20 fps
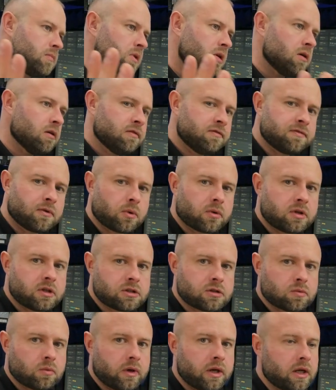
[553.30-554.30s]
for
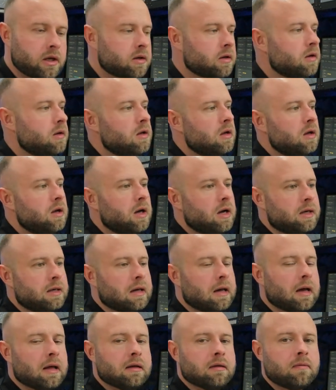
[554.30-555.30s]
this week,
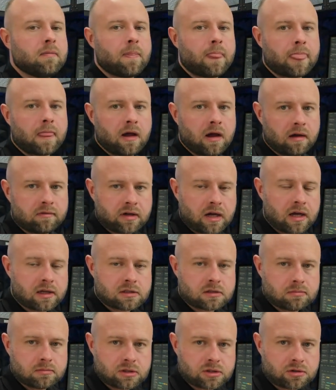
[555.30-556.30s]
again, I've got
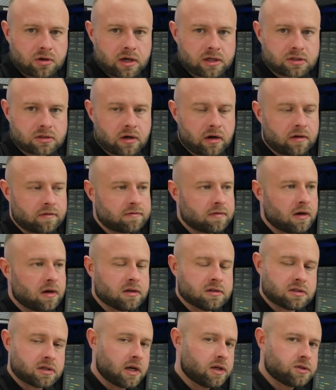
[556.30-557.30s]
some discretionary
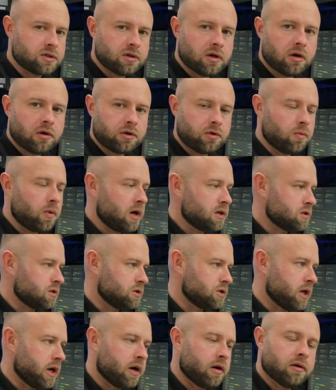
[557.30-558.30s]
funds. As you know, you watch the
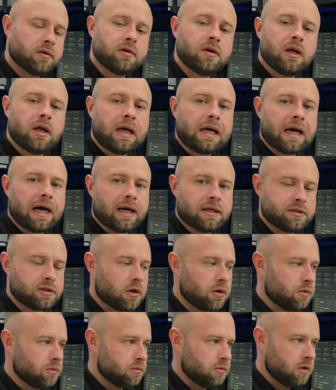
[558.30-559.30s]
channel.
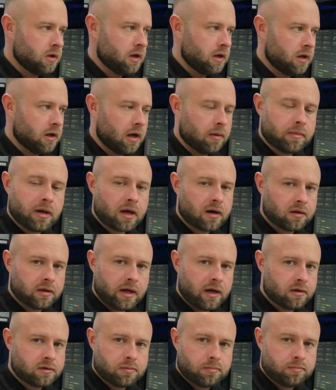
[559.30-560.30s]
I'm not
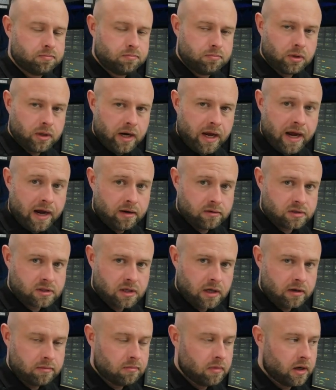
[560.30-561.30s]
allowed to put
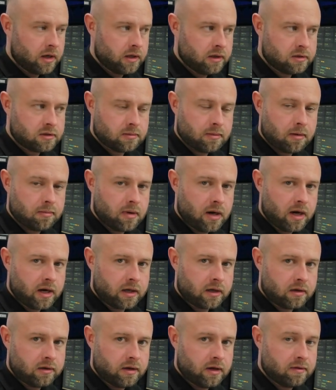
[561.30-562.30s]
outside money into my
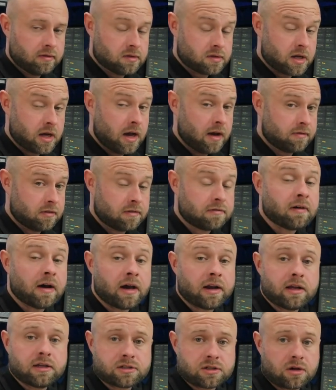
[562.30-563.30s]
mining endeavors. I have to
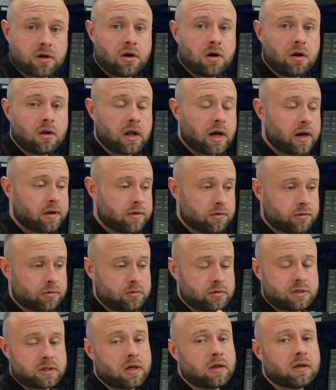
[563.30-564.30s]
finance it all either through
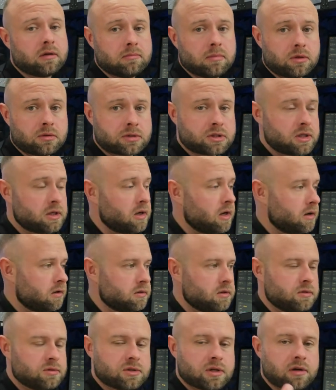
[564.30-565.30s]
selling bullshit I
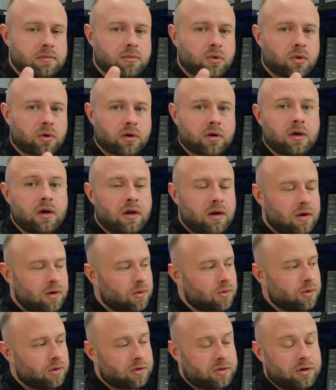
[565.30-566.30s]
don't use anymore
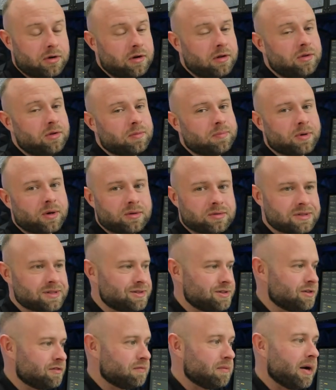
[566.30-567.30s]
or through the
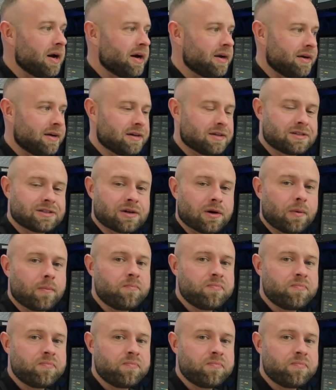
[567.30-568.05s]
proceeds of mining. And so